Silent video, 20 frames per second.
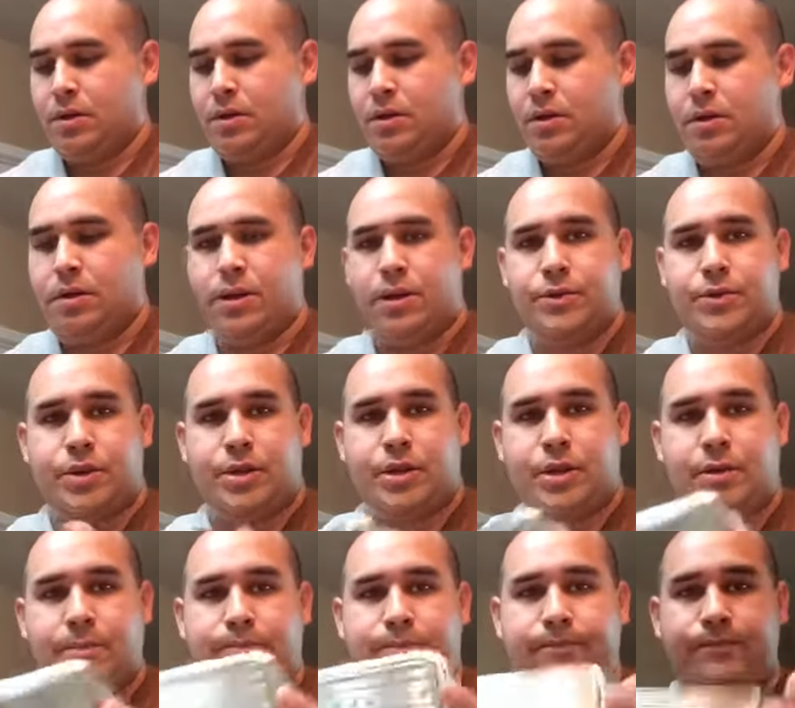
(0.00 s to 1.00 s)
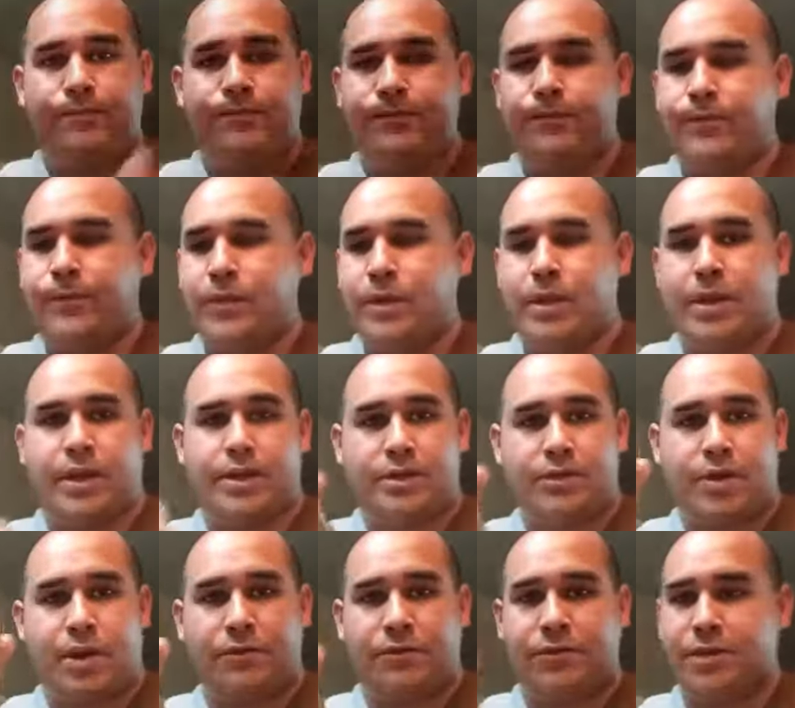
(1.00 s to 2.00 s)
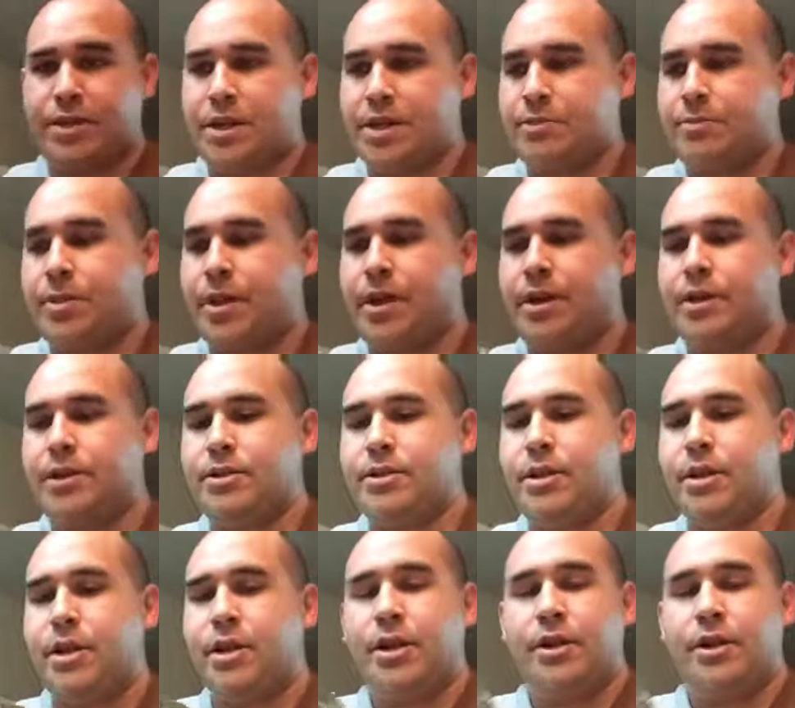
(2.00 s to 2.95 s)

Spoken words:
You close it up, nice travel size package.